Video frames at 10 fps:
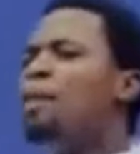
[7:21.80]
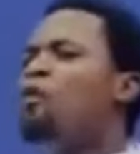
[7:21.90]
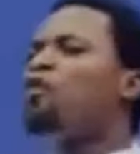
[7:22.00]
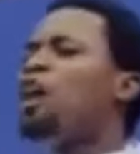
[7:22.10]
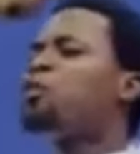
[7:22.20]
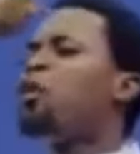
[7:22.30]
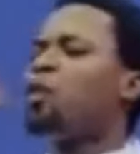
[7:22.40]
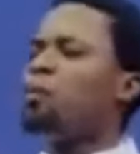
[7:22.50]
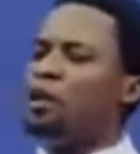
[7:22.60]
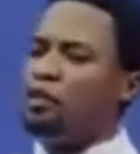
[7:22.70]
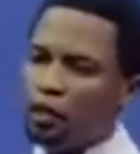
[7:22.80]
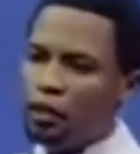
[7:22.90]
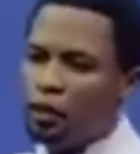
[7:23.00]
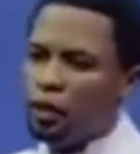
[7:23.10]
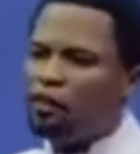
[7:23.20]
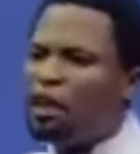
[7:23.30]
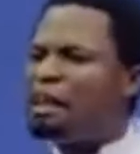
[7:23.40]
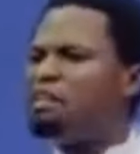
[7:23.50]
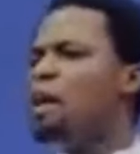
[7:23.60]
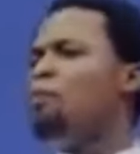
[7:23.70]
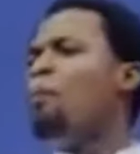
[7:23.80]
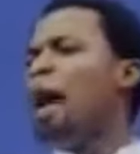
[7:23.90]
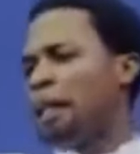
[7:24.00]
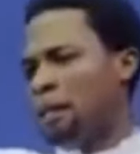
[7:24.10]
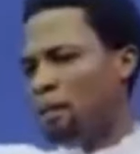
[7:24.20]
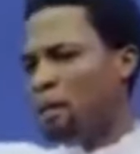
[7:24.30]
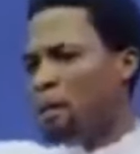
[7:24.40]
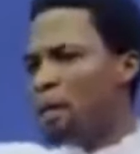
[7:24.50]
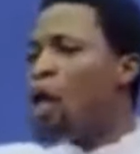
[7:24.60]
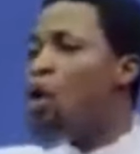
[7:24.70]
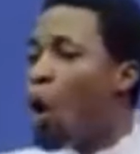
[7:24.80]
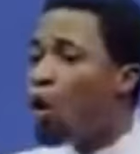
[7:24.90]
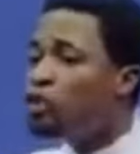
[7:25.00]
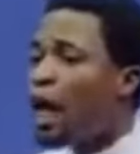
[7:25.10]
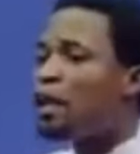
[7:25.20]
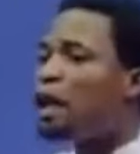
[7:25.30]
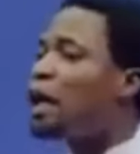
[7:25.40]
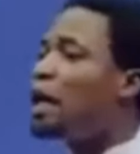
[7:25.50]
the realm of responsibility. He's a reasonable man. He knows that the